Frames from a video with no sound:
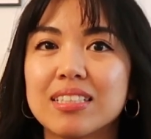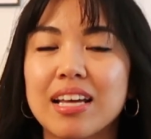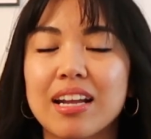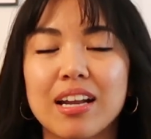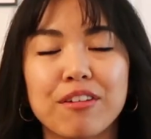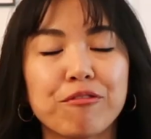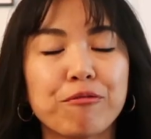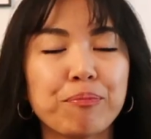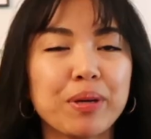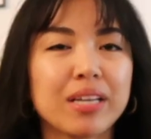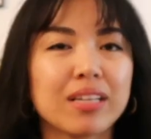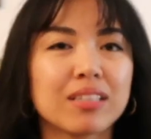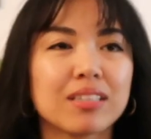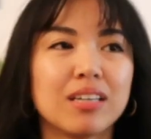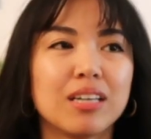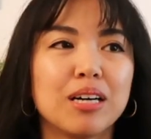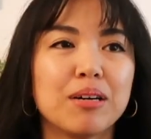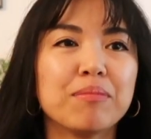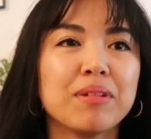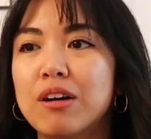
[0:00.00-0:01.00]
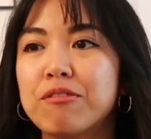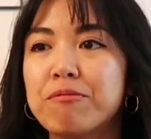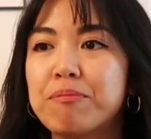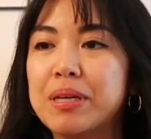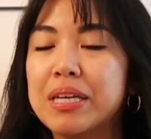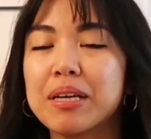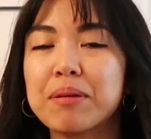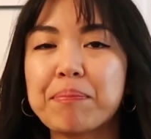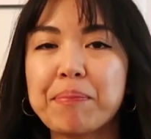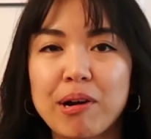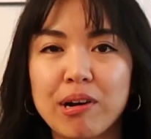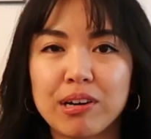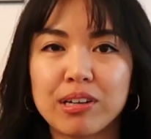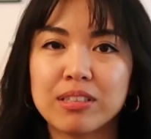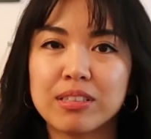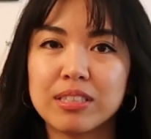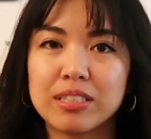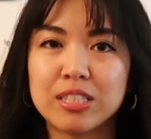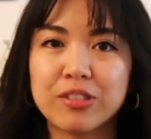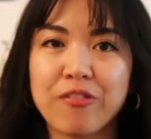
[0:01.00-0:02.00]
that I've picked up of being part
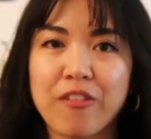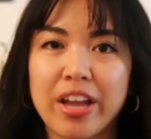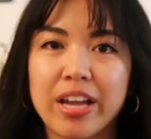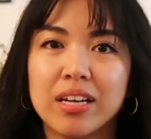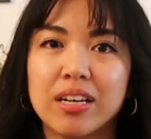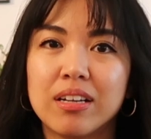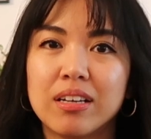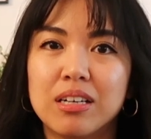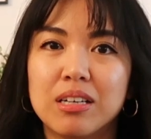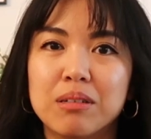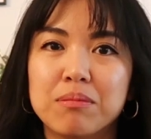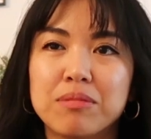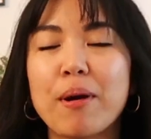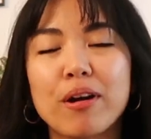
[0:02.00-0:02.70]
of this fandom.